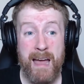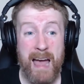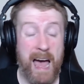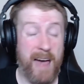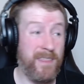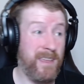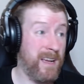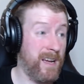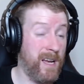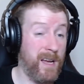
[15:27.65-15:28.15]

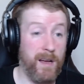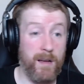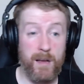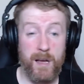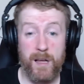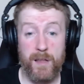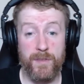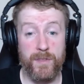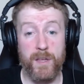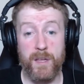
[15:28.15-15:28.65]
I think
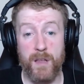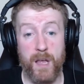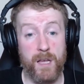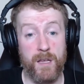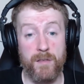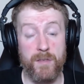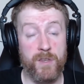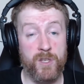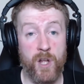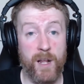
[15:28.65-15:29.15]

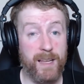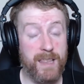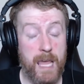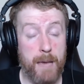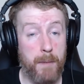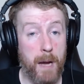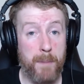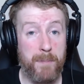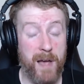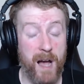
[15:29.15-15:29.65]
it's not like
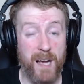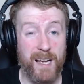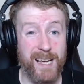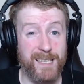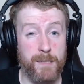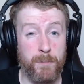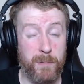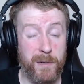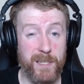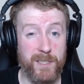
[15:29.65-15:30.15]
the MiBR
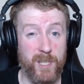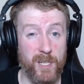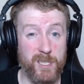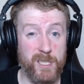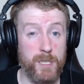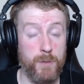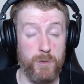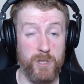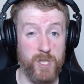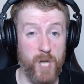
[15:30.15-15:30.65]
guys have played
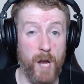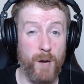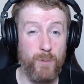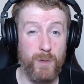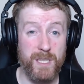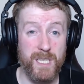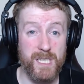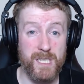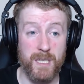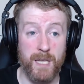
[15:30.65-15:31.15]
Dust 2 a ton
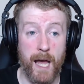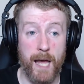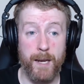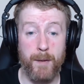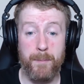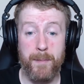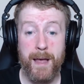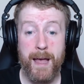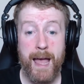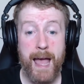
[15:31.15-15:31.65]
with this
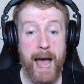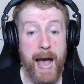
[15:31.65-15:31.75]
lineup.